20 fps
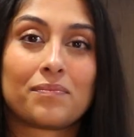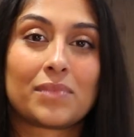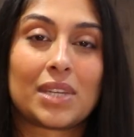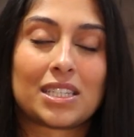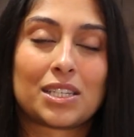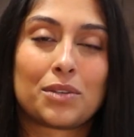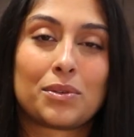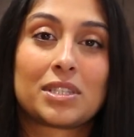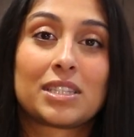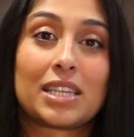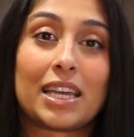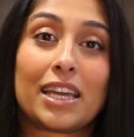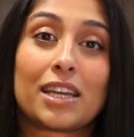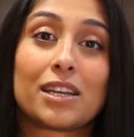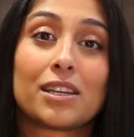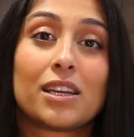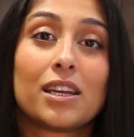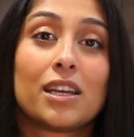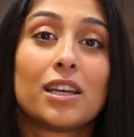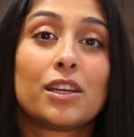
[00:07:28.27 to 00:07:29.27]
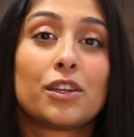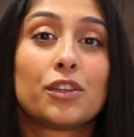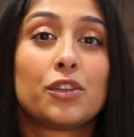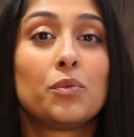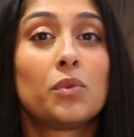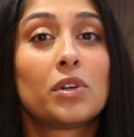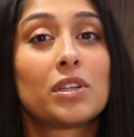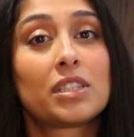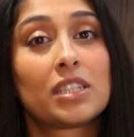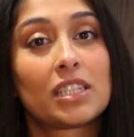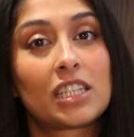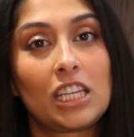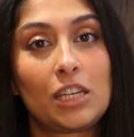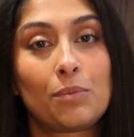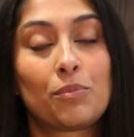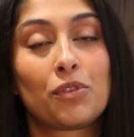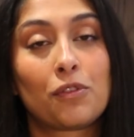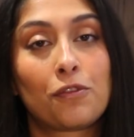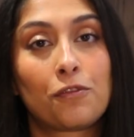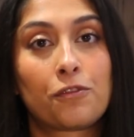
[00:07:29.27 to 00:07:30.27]
As I was saying, you want to
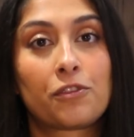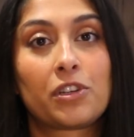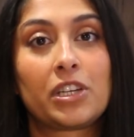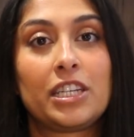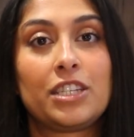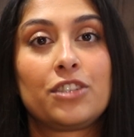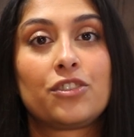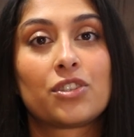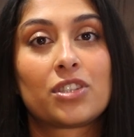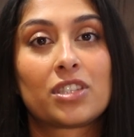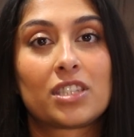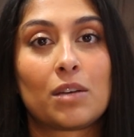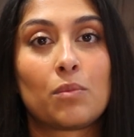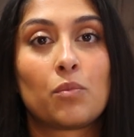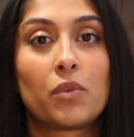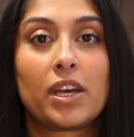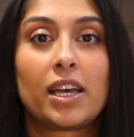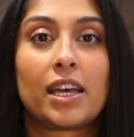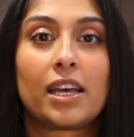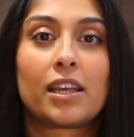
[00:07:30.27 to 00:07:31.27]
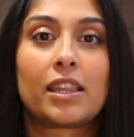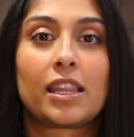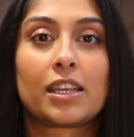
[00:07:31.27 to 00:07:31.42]
keep your fridge somewhere